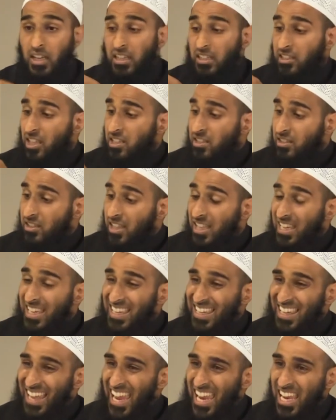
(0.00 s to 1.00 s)
Does the
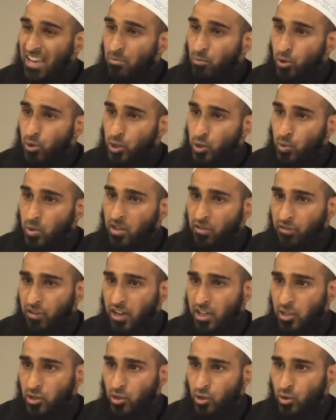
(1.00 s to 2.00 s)
name which we
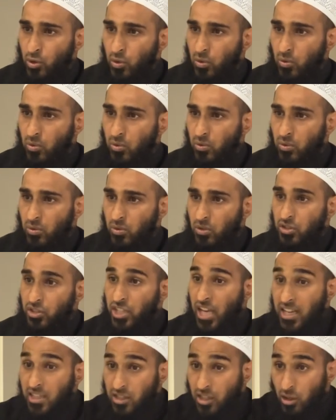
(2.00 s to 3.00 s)
refer to
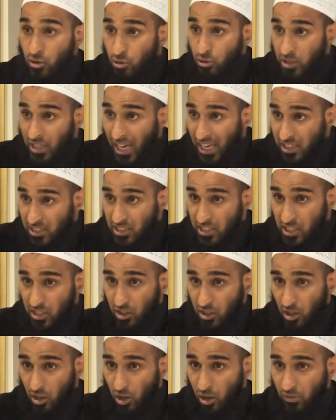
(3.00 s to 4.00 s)
change the reality
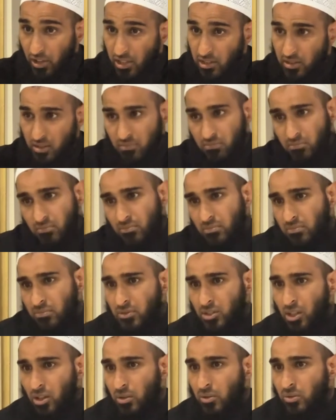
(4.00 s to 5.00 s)
of it?
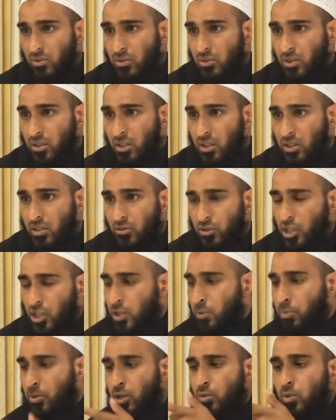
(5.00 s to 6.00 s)
No.
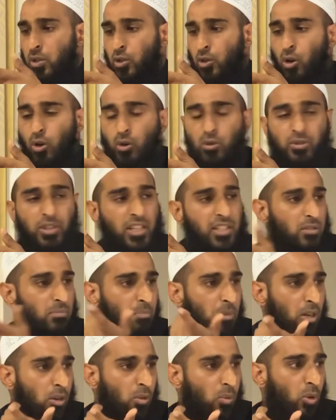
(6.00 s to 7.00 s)
Just because we call this
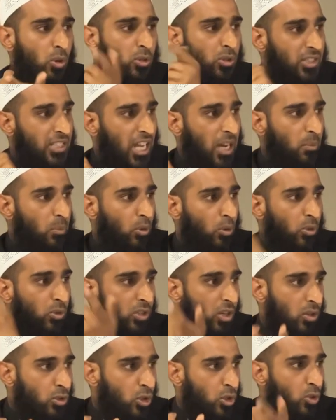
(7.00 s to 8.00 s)
mineral water, tap
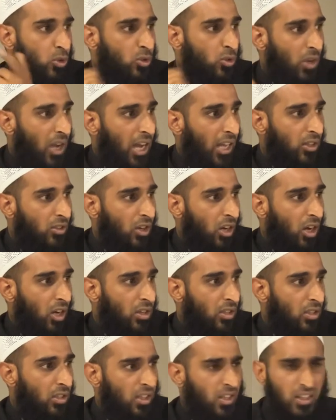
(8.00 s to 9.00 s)
water, juice, or
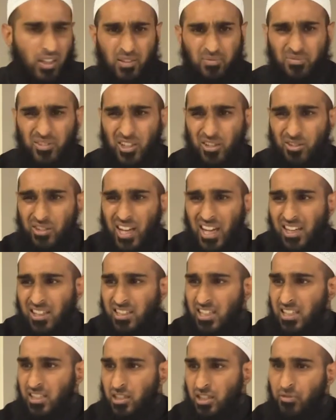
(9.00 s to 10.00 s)
alcohol, the
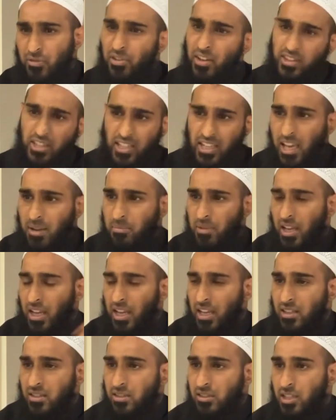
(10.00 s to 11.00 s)
reality is different, the name
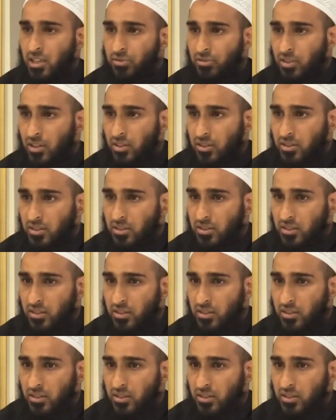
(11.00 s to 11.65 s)
is different.